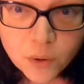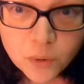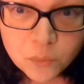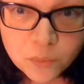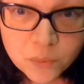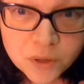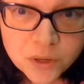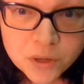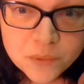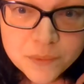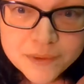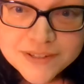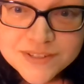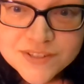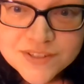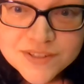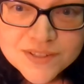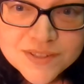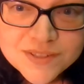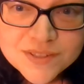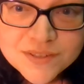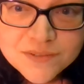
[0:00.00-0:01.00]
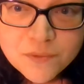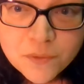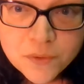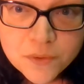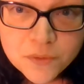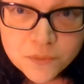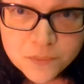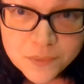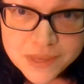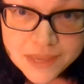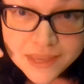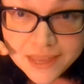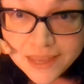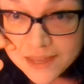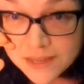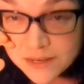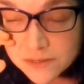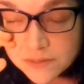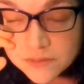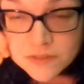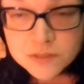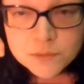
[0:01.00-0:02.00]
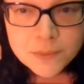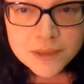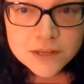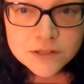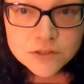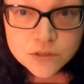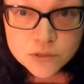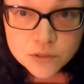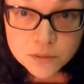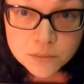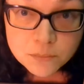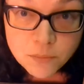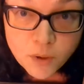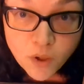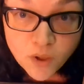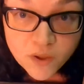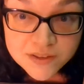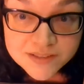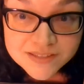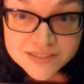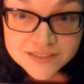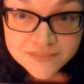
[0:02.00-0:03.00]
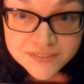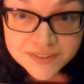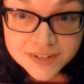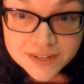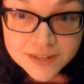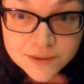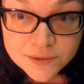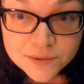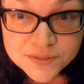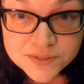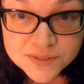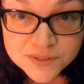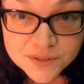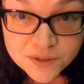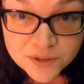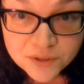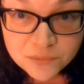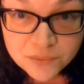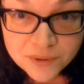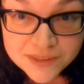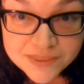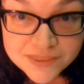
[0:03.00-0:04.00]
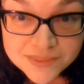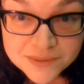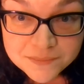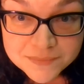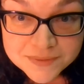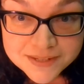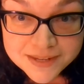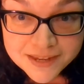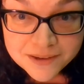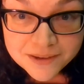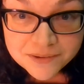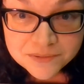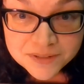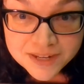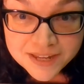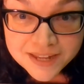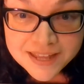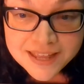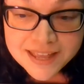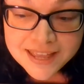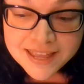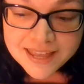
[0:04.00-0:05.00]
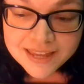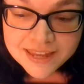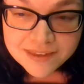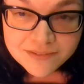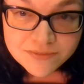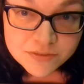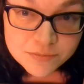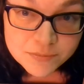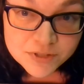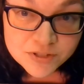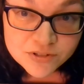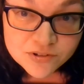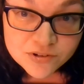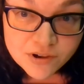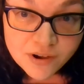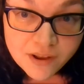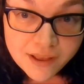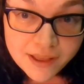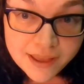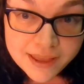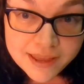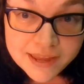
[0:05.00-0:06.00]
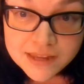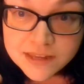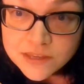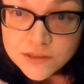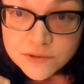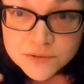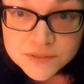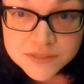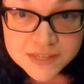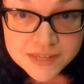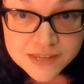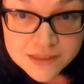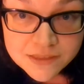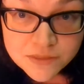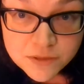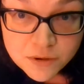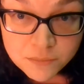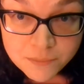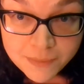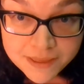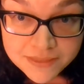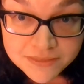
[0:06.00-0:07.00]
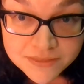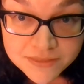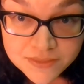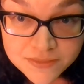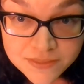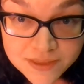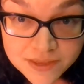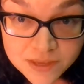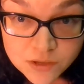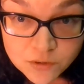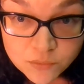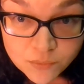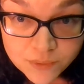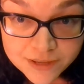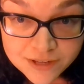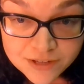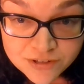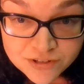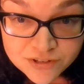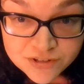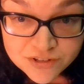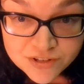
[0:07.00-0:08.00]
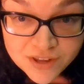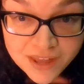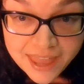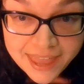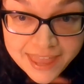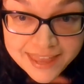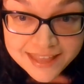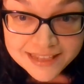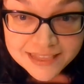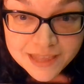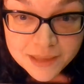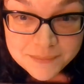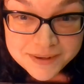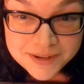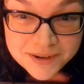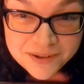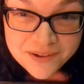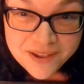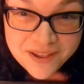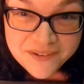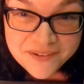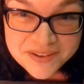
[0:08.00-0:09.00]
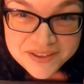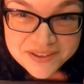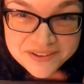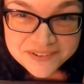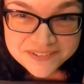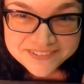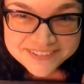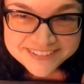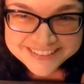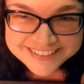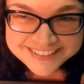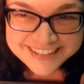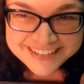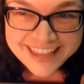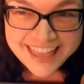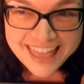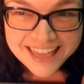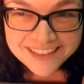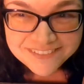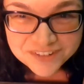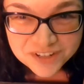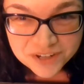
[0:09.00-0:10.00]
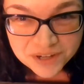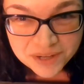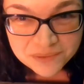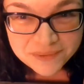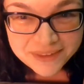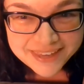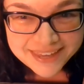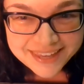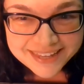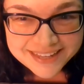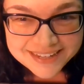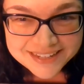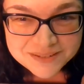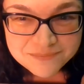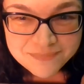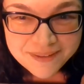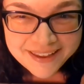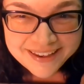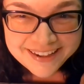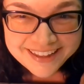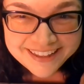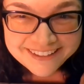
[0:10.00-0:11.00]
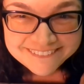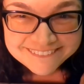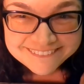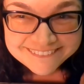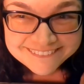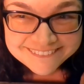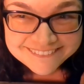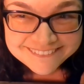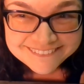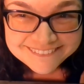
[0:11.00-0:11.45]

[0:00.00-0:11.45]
homework questions for the weekend. So make sure and pause the video so you can write them down. Give them a try, use either method that you wish, and let me know how it goes. Have a great weekend. Bye now.